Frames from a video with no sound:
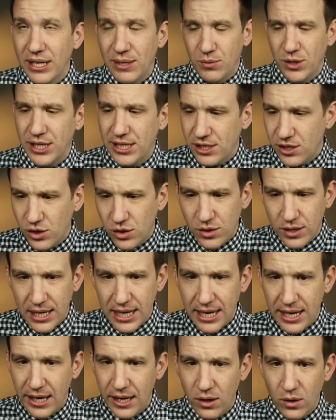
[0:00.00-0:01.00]
if we're
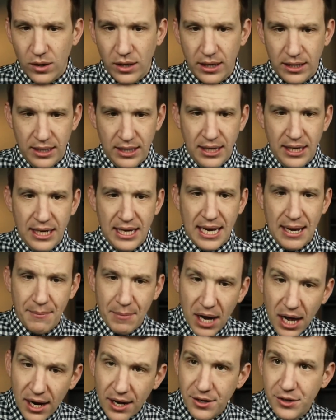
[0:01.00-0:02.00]
disagreeing or
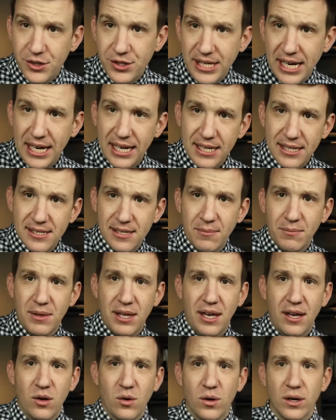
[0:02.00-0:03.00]
I'm not understanding
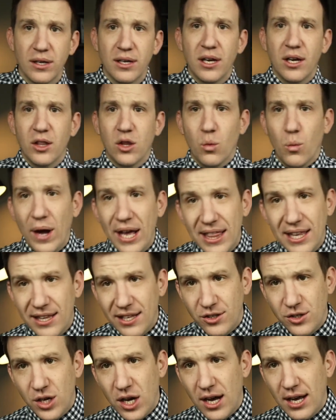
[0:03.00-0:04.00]
something, or the way
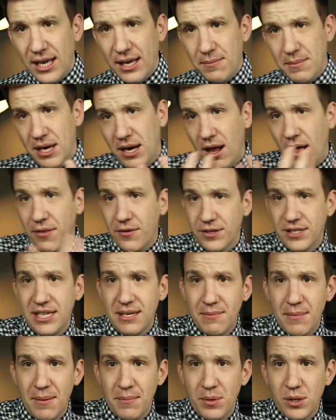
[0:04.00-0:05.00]
that they're talking about other
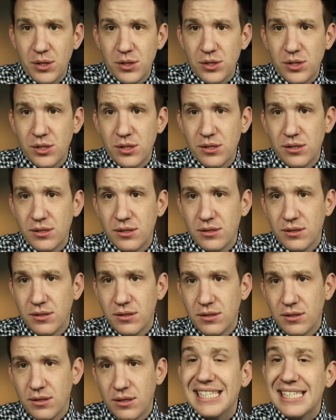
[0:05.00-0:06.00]
team members
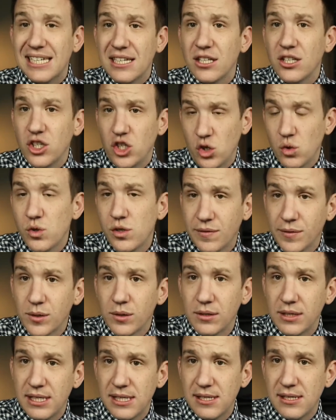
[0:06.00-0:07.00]
isn't
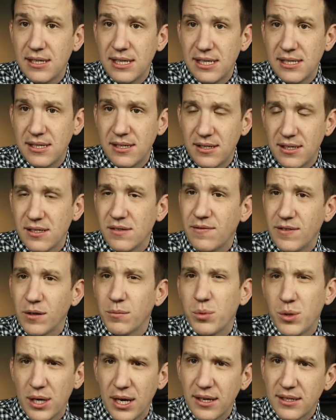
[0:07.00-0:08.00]
useful, isn't doesn't
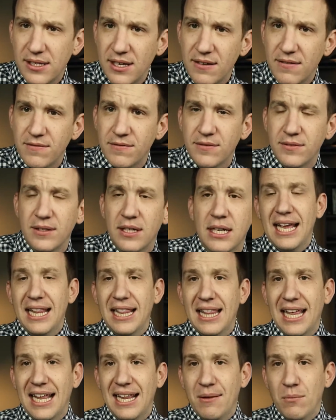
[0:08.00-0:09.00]
feel productive,
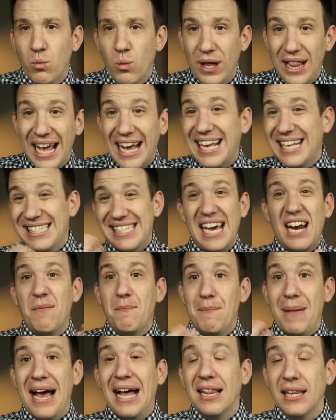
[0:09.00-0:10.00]
that when that gets out
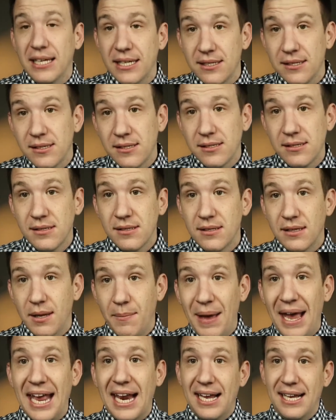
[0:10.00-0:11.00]
of balance,
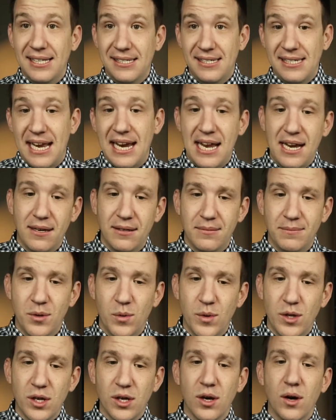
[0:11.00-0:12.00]
the panic can set in.
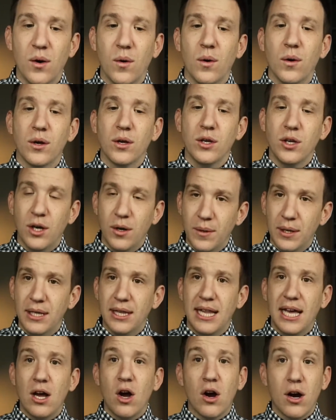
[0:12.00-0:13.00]
When you go, you know
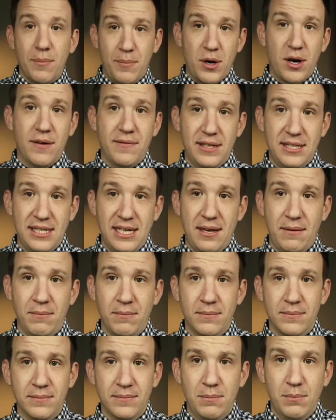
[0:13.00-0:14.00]
what, they are a part of the team,
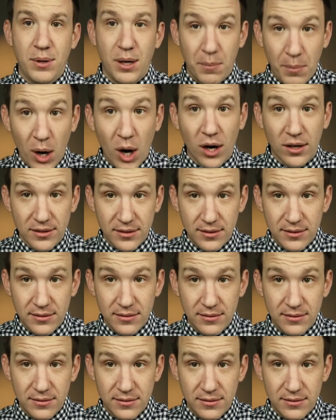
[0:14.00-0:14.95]
but a part.